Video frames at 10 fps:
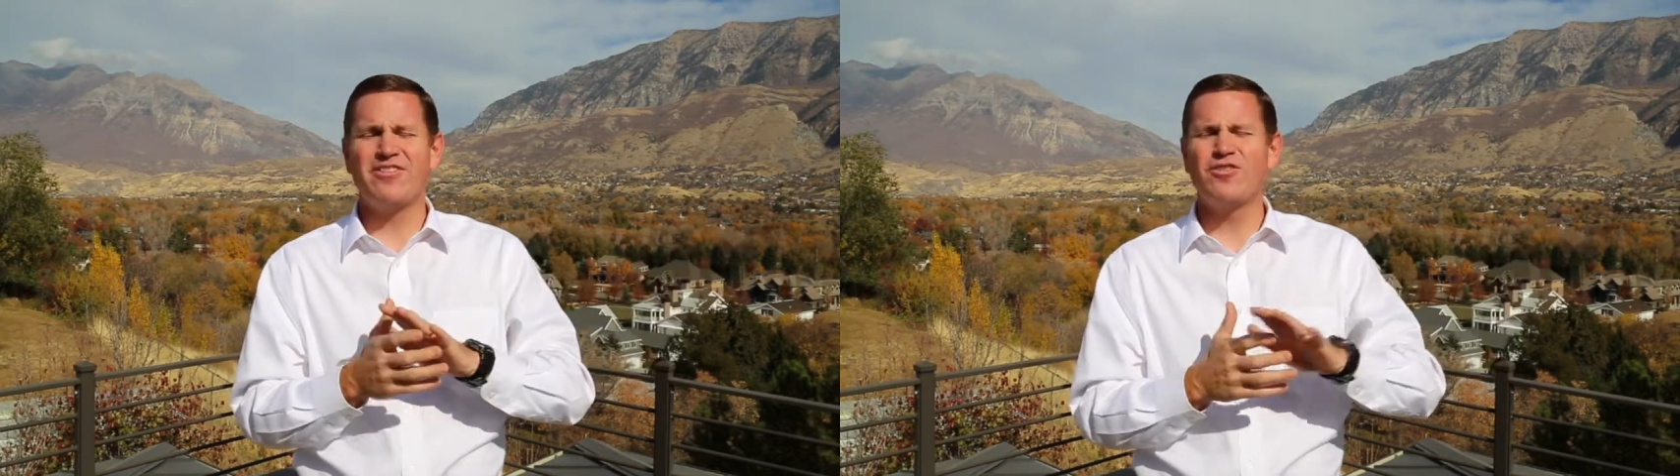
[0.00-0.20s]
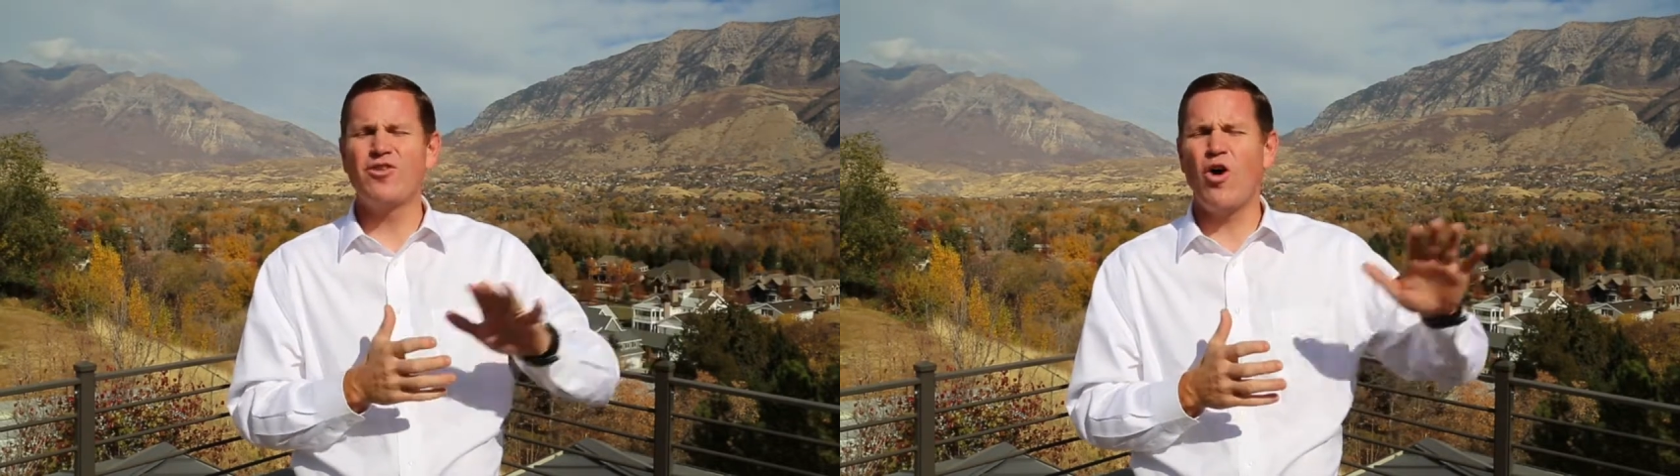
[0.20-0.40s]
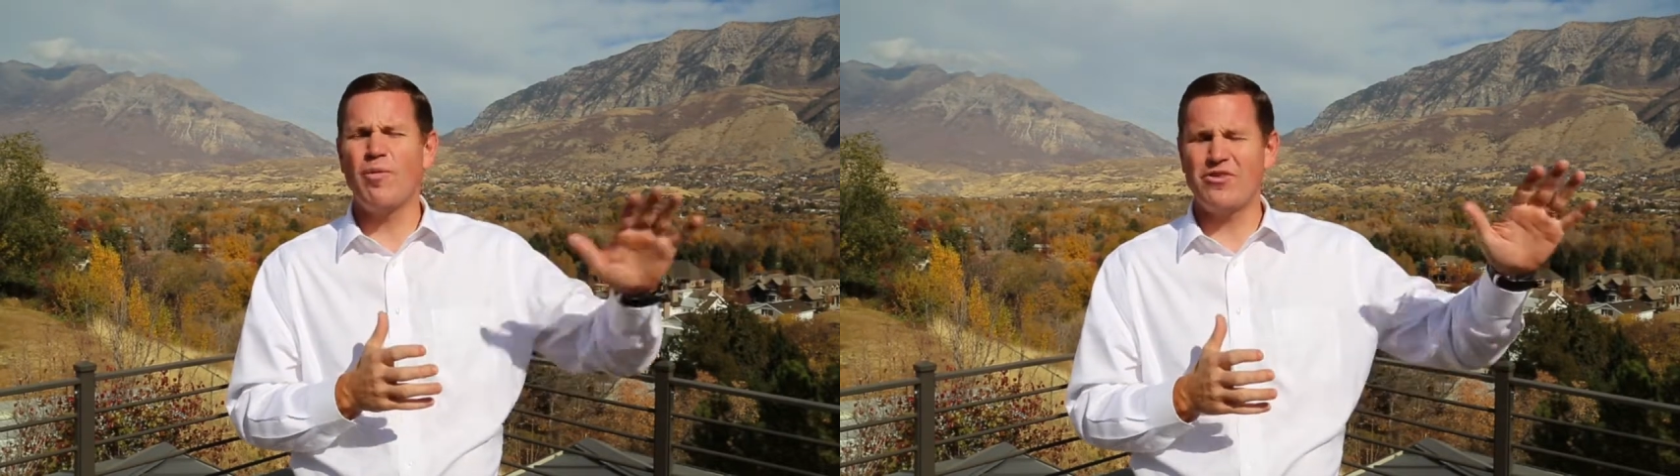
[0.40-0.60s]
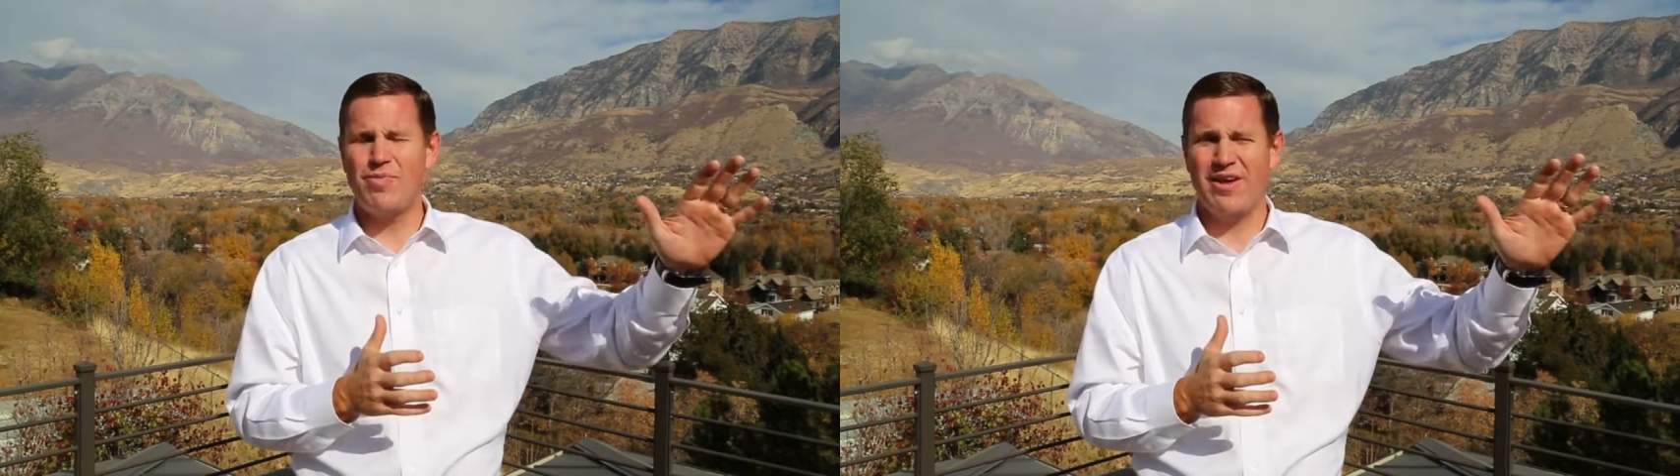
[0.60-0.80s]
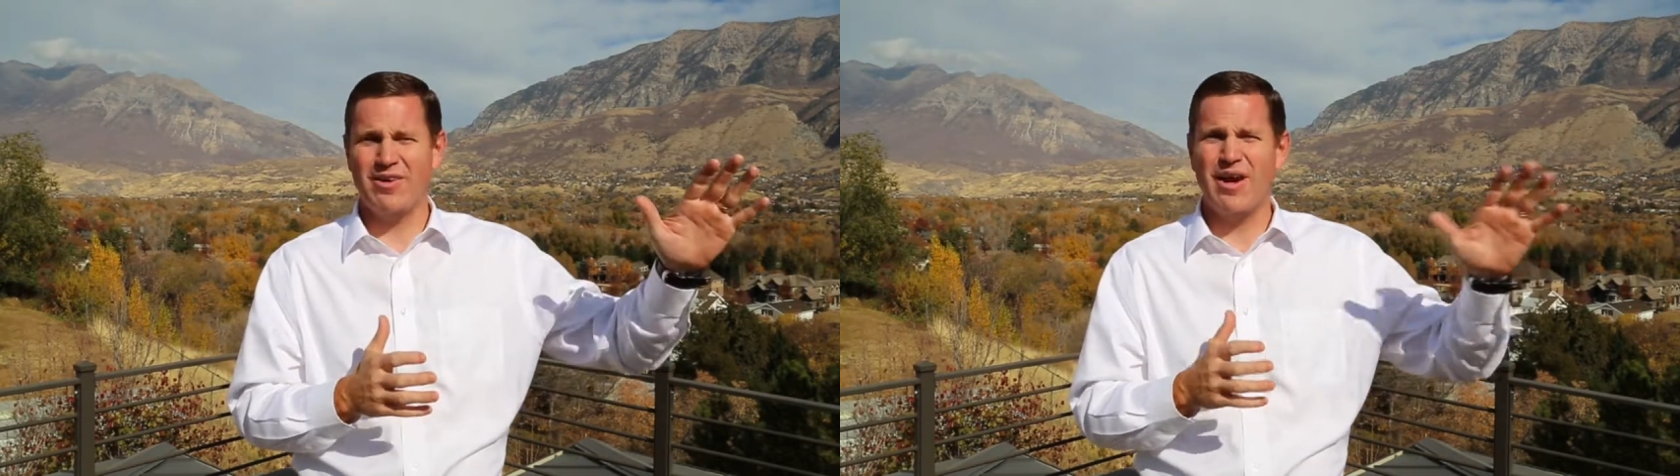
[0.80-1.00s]
is so much
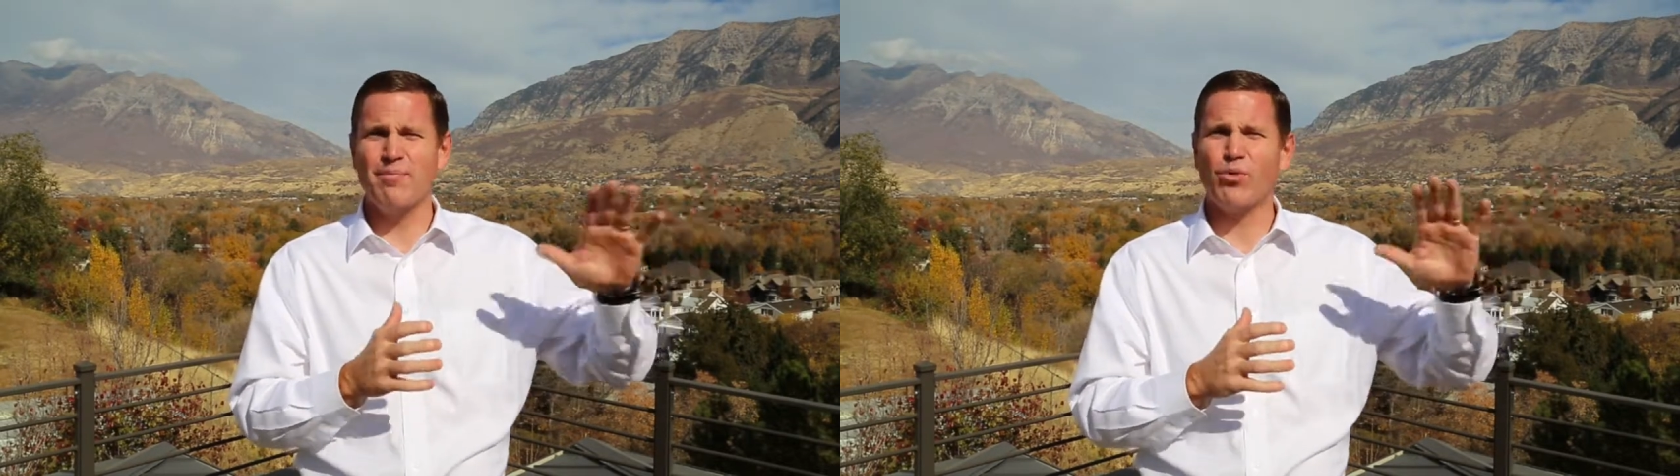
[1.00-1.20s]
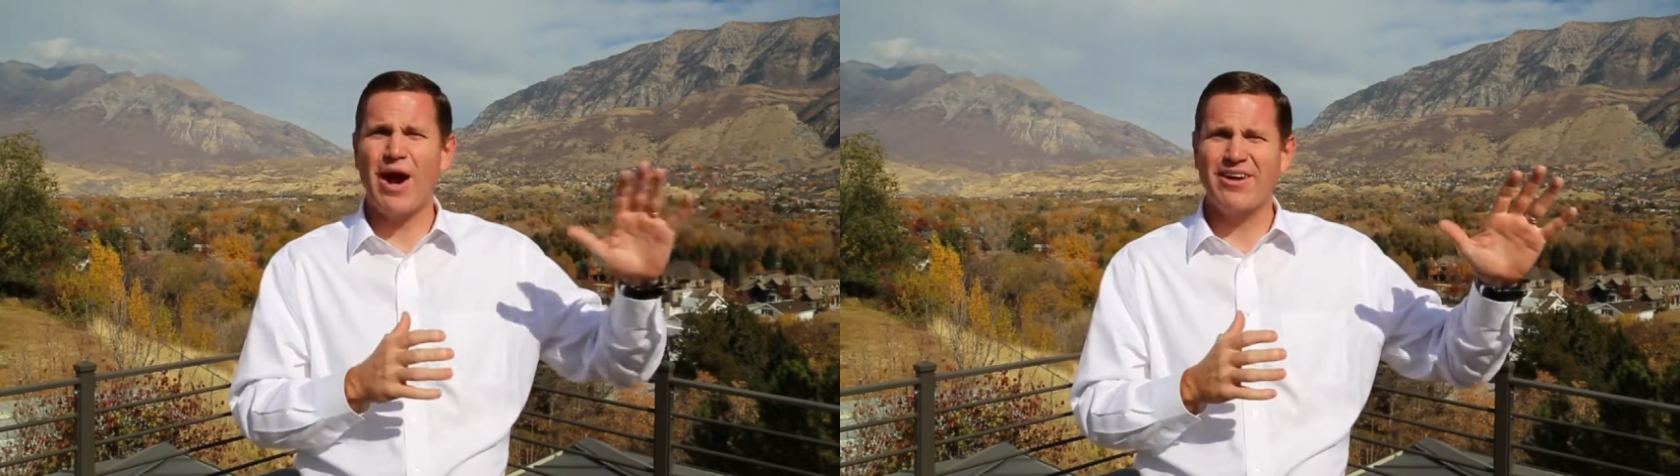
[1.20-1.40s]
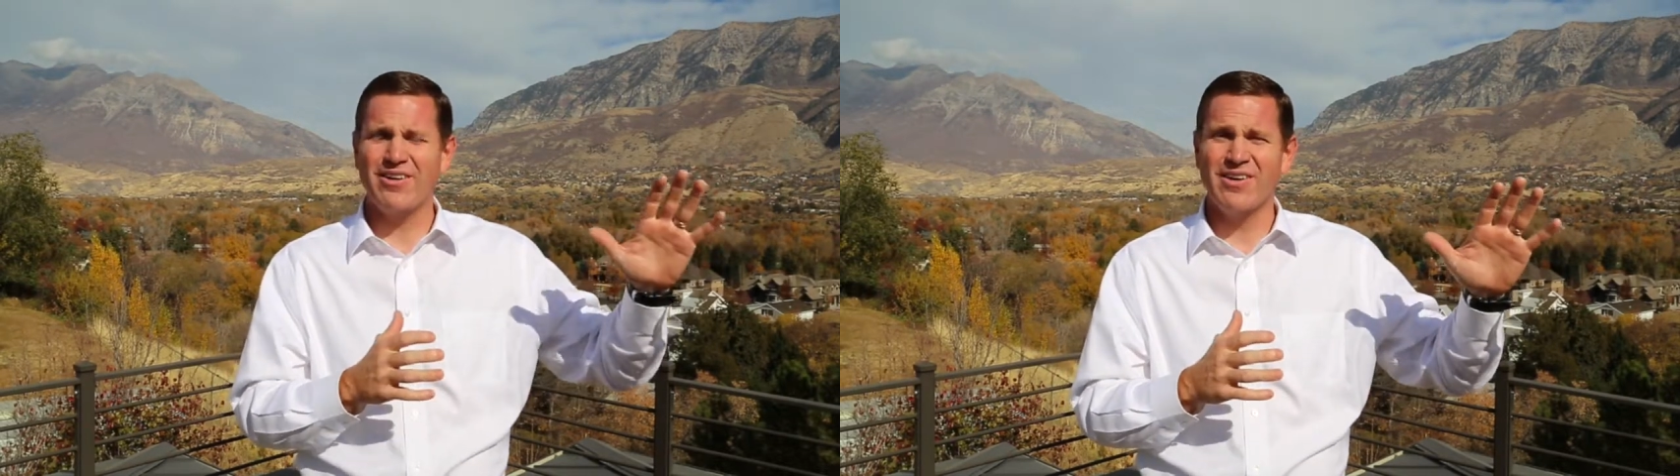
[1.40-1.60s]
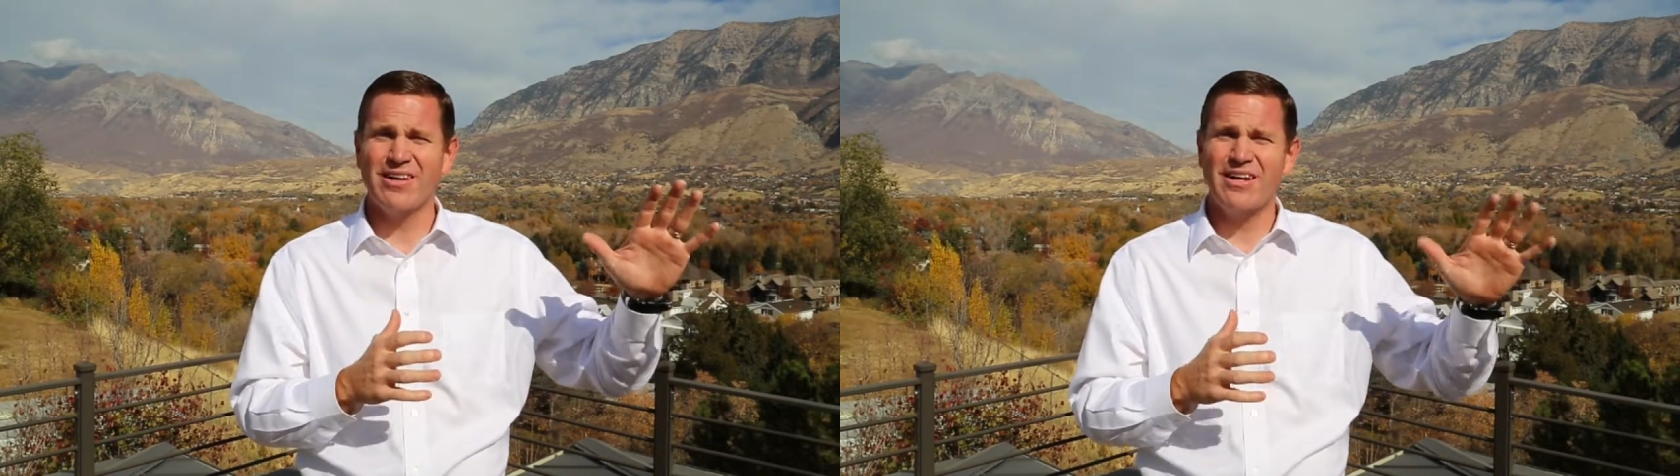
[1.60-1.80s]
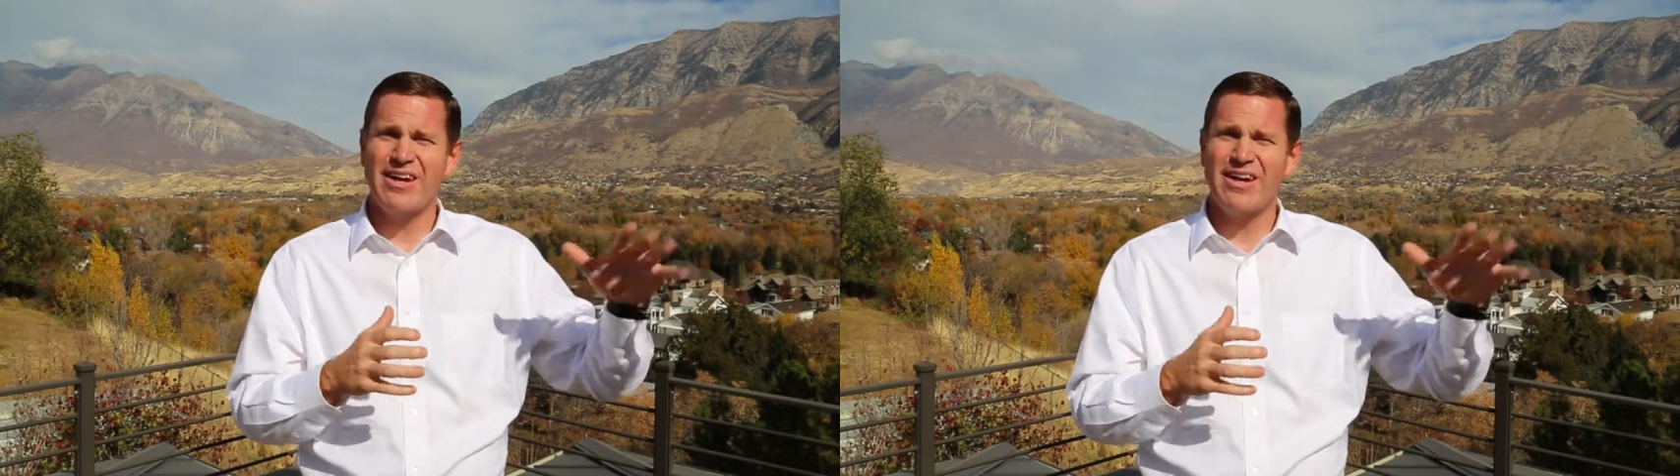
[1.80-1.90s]
better and brighter